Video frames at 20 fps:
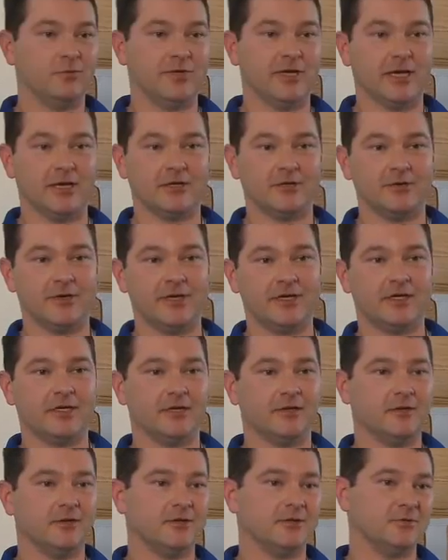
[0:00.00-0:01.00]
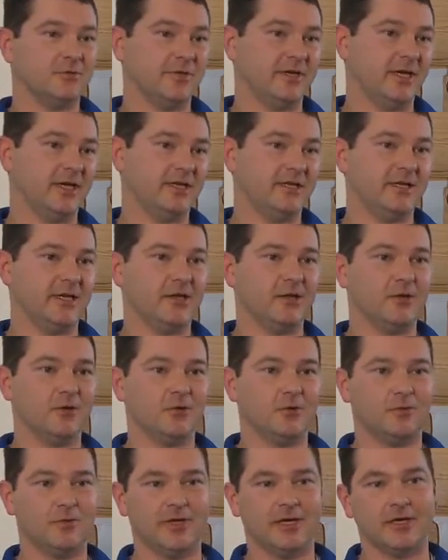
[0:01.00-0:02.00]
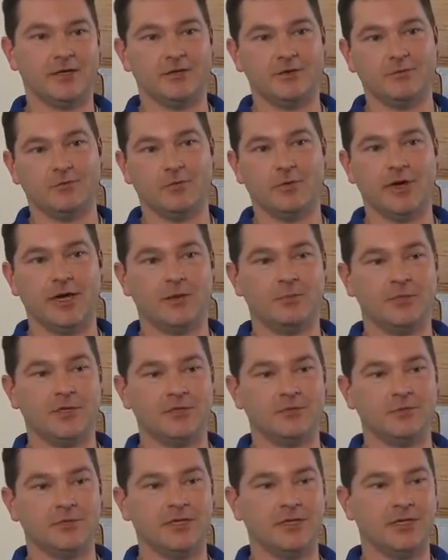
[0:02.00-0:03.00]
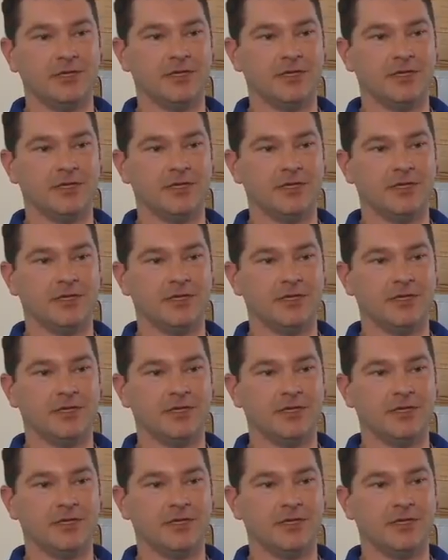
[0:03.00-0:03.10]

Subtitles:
We got green colors, we got yellow, we got red means we need